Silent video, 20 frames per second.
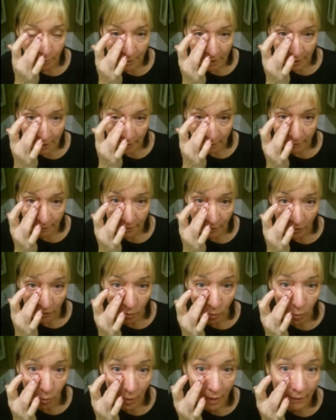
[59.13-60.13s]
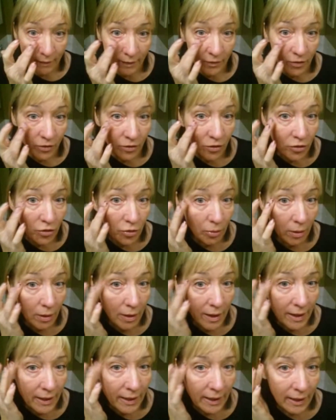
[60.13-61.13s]
because it's while it's
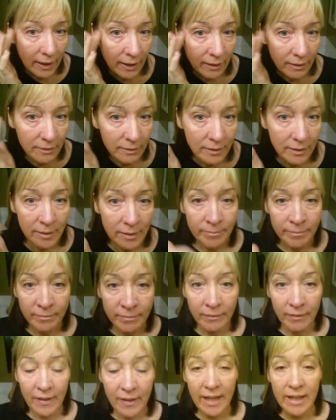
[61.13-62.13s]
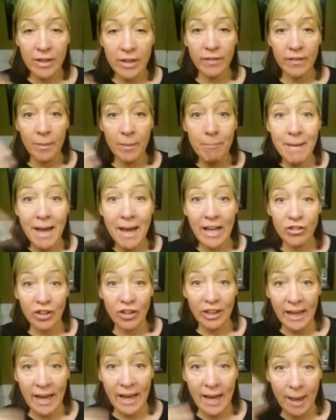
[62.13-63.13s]
drying that the
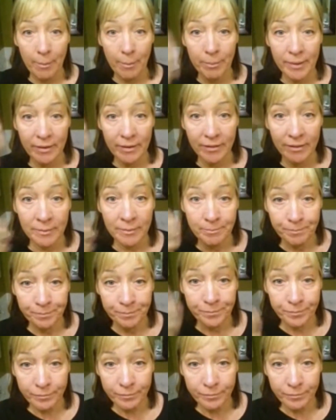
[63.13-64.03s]
magic happens.